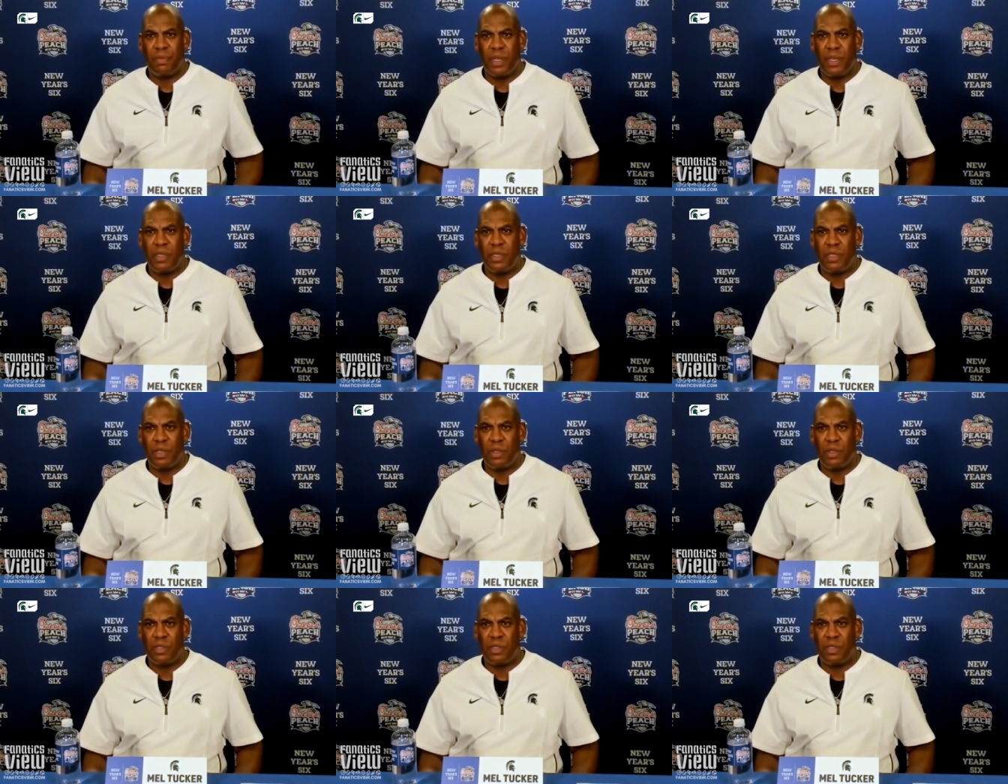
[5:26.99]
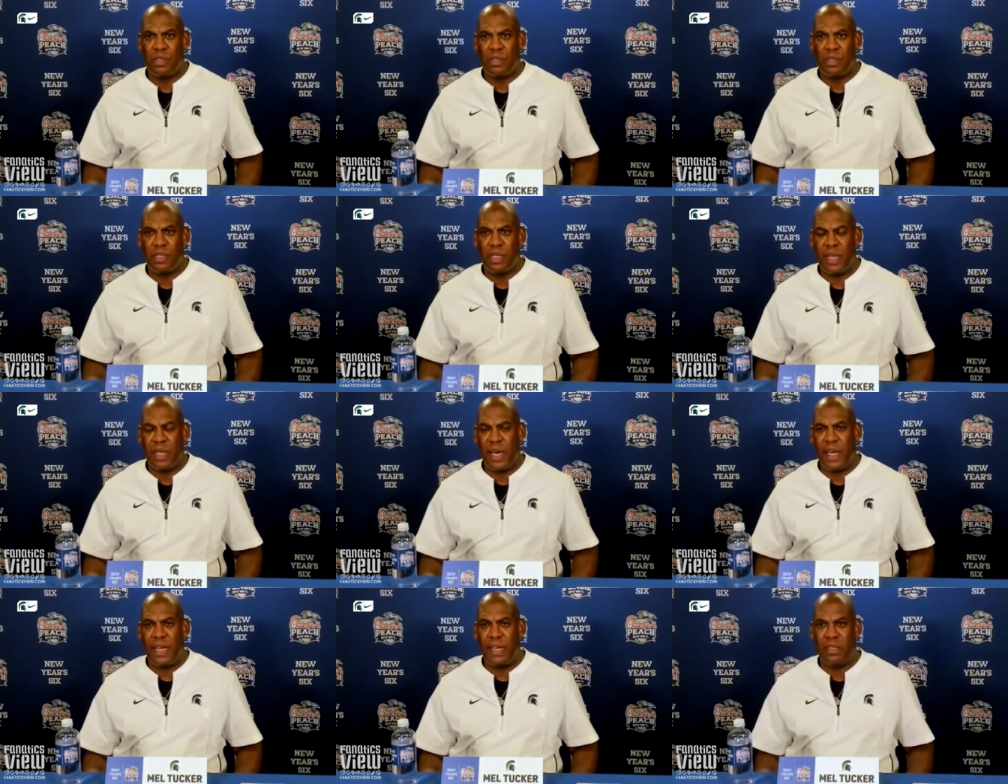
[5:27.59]
until
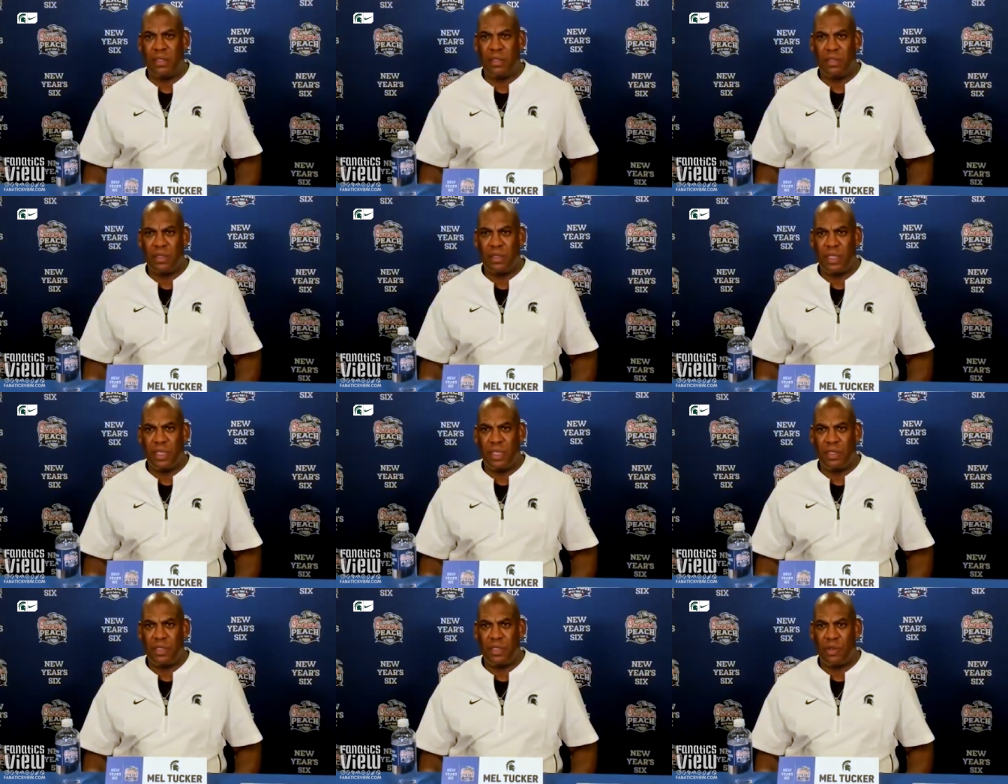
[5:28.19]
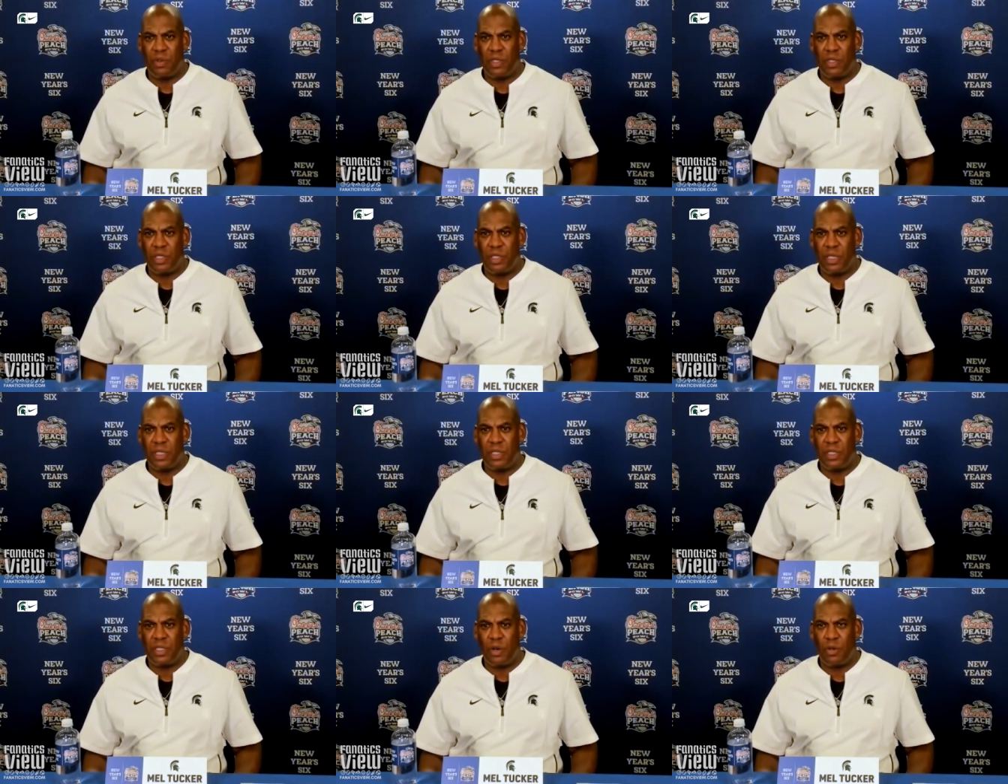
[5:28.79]
tonight and so it,
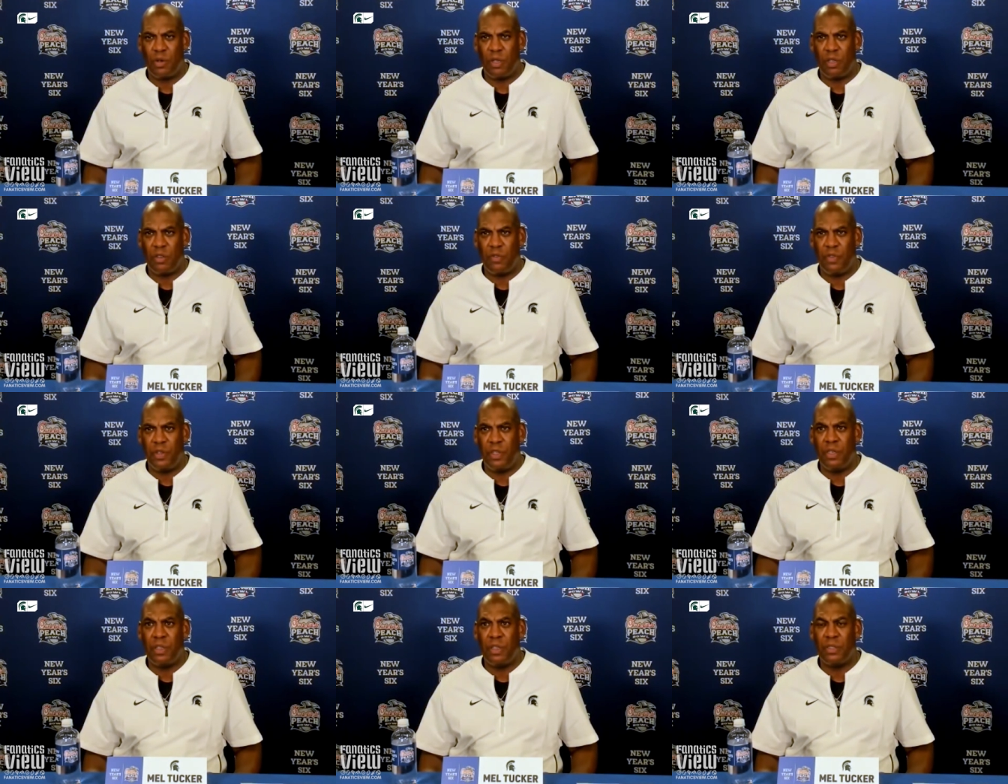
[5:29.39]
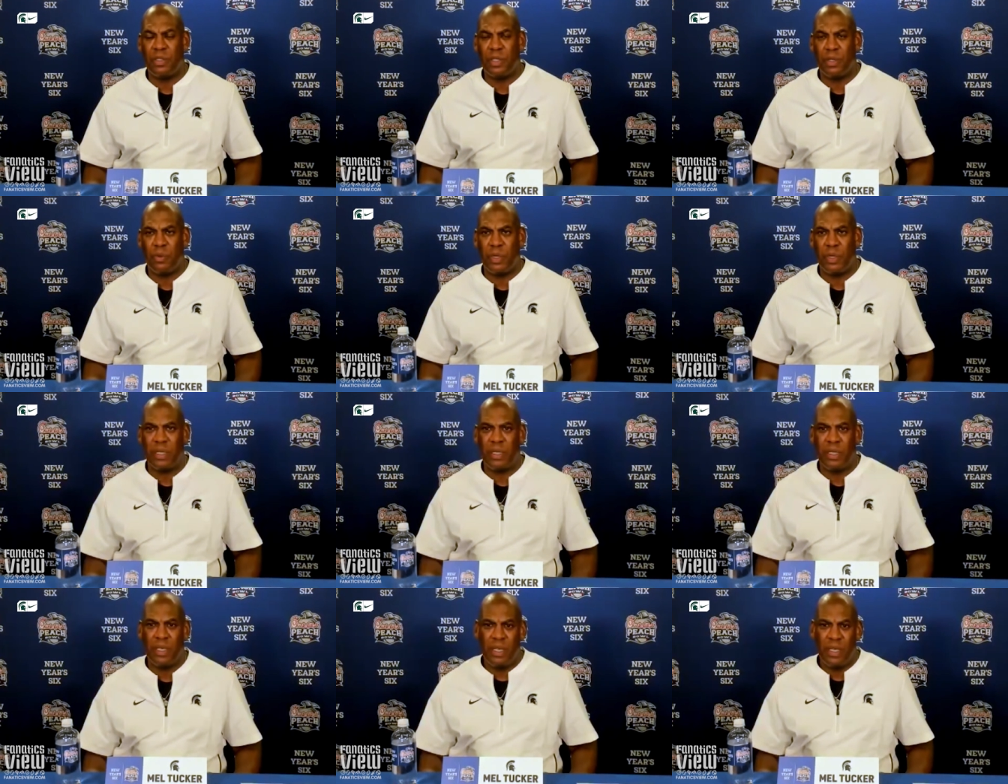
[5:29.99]
it showed on the field, and
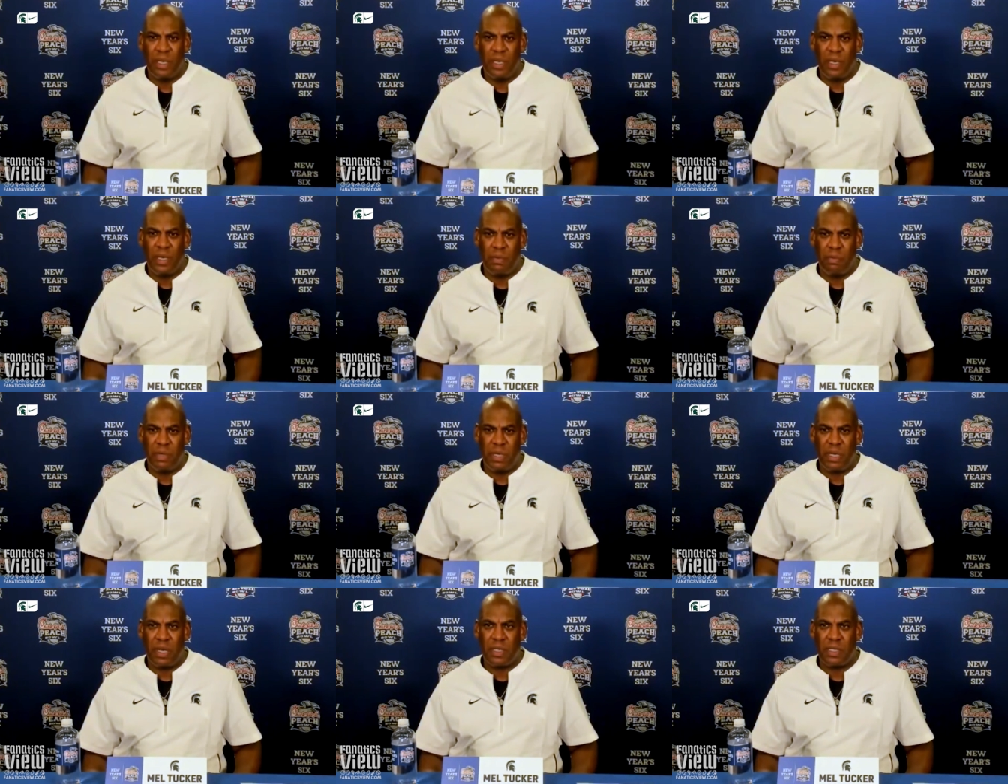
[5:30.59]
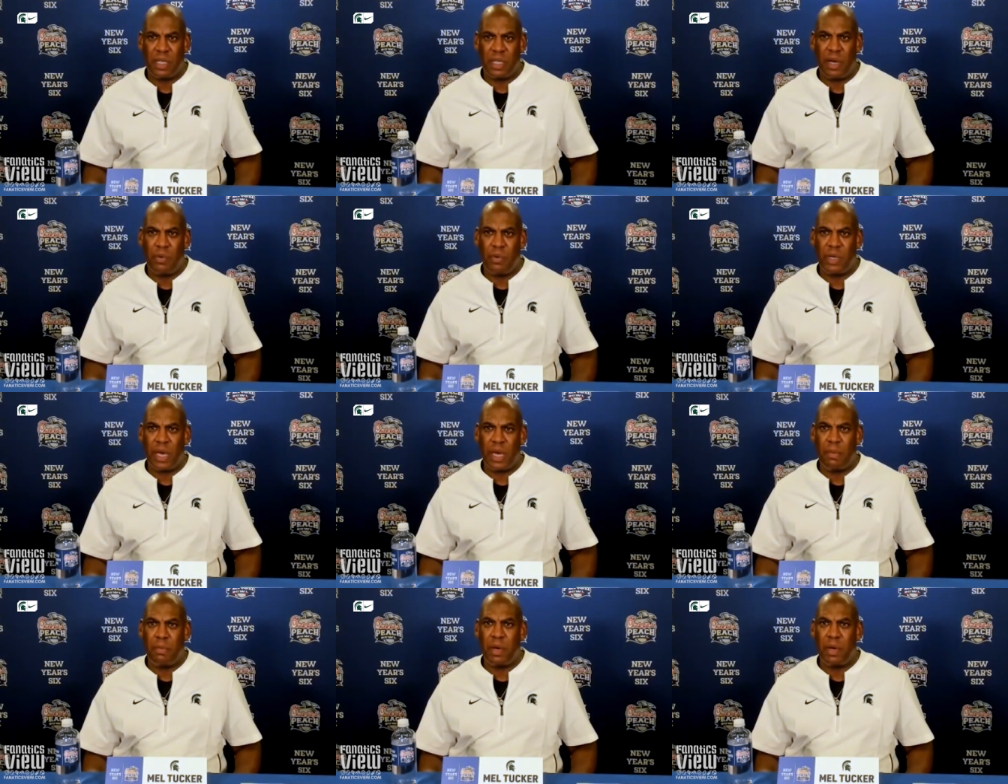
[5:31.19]
we and because of that we
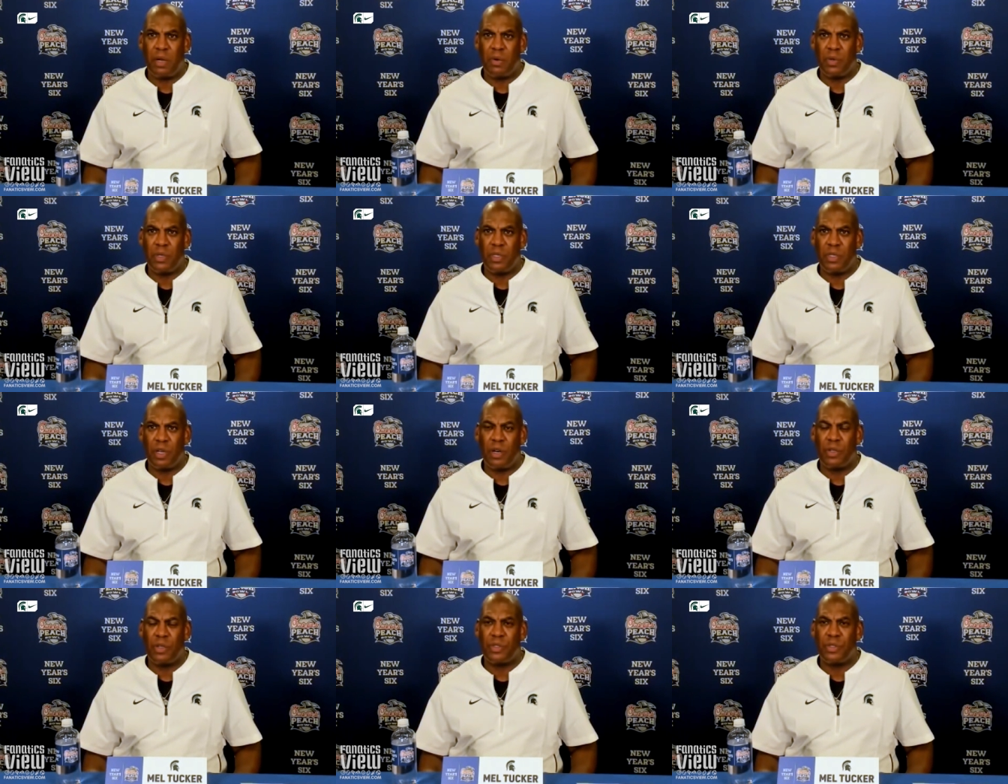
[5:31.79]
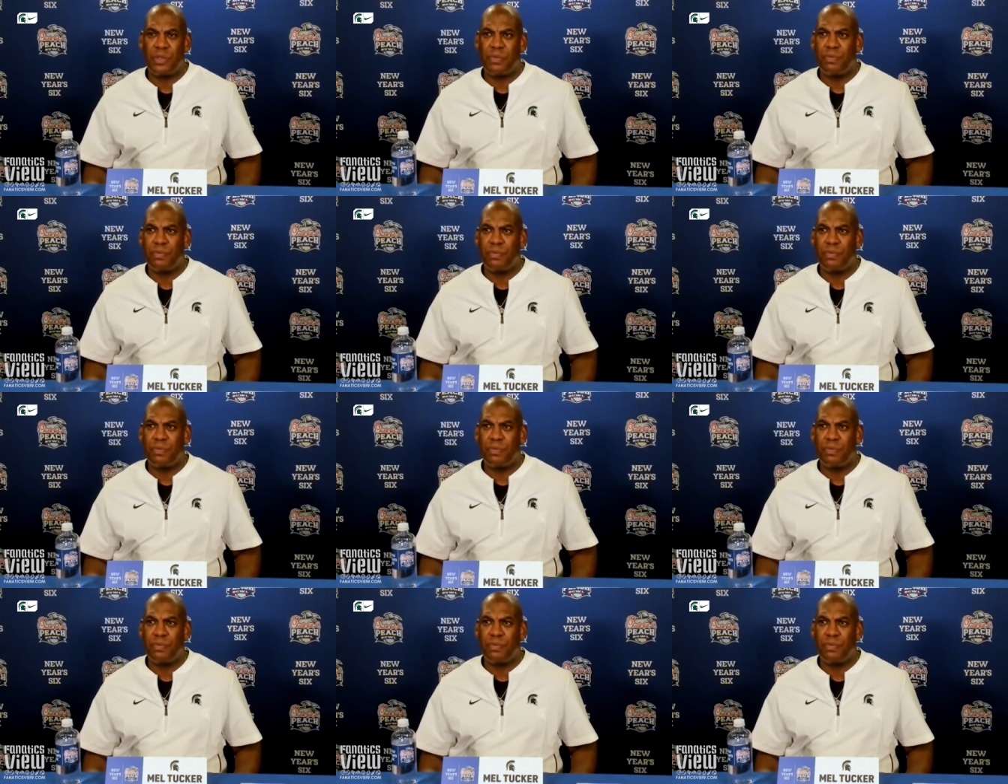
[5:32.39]
got better results.